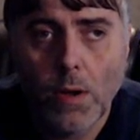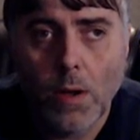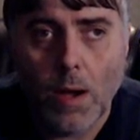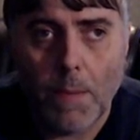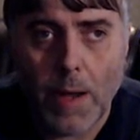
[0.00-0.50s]

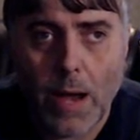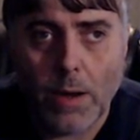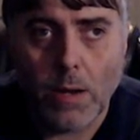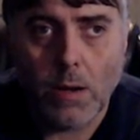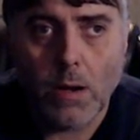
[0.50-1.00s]
about
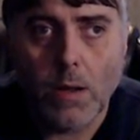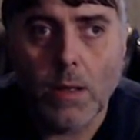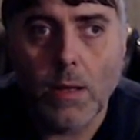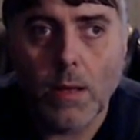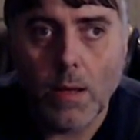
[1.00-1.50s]
it,
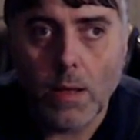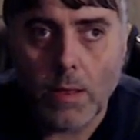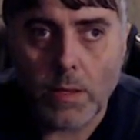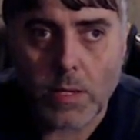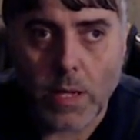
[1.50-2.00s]

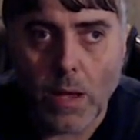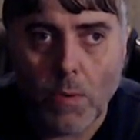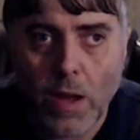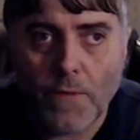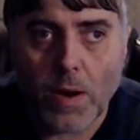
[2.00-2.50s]
then stay
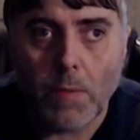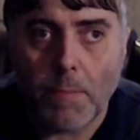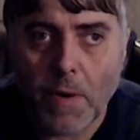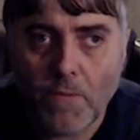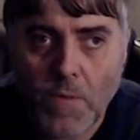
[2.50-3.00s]
away from it.
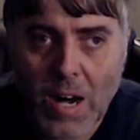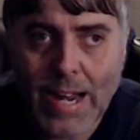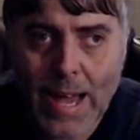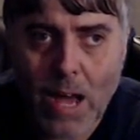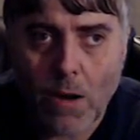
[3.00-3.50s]
But find
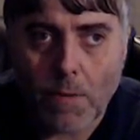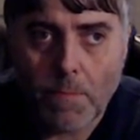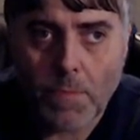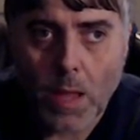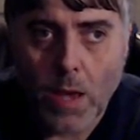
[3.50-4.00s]
out.
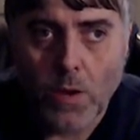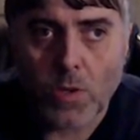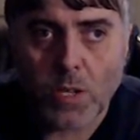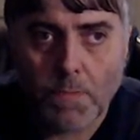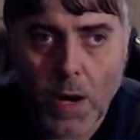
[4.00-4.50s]
You're
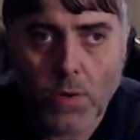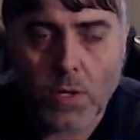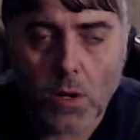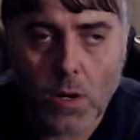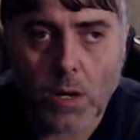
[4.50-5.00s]
supposed to
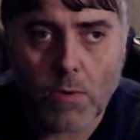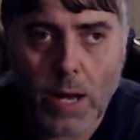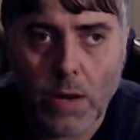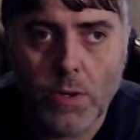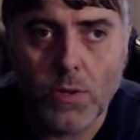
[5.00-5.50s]
look
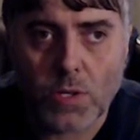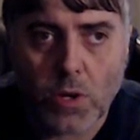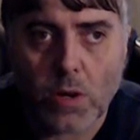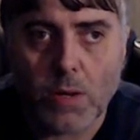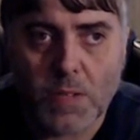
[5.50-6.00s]
around you
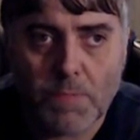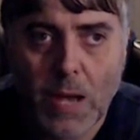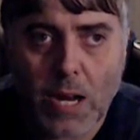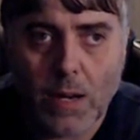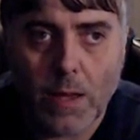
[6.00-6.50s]

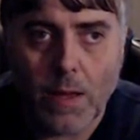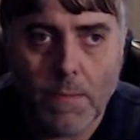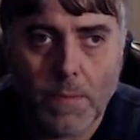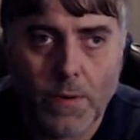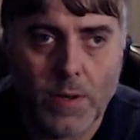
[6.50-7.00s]
circumspectly,
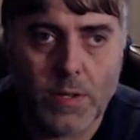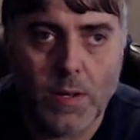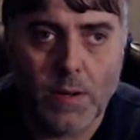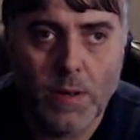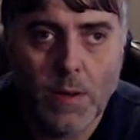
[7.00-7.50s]
Christian.
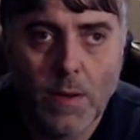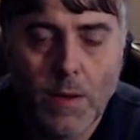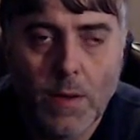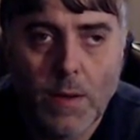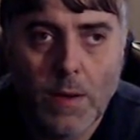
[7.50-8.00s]

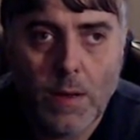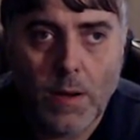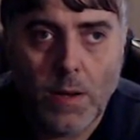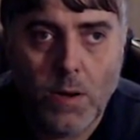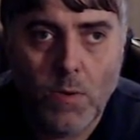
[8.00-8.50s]

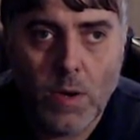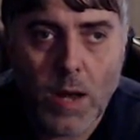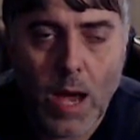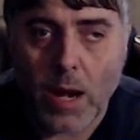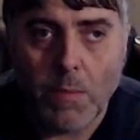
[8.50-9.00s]
Do
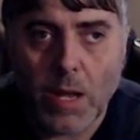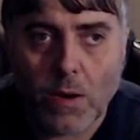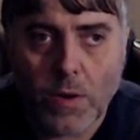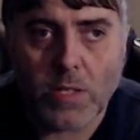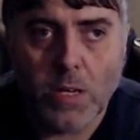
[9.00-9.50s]
not, I mean,
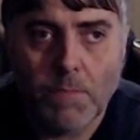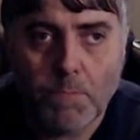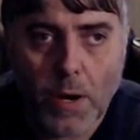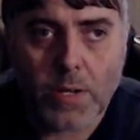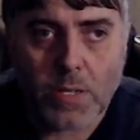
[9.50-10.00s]
Christian
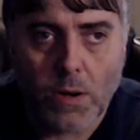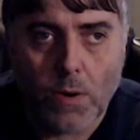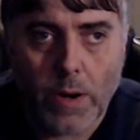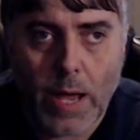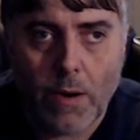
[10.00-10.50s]

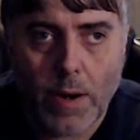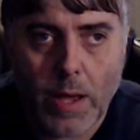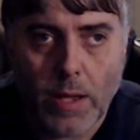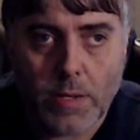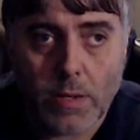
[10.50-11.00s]
bookstore nowadays.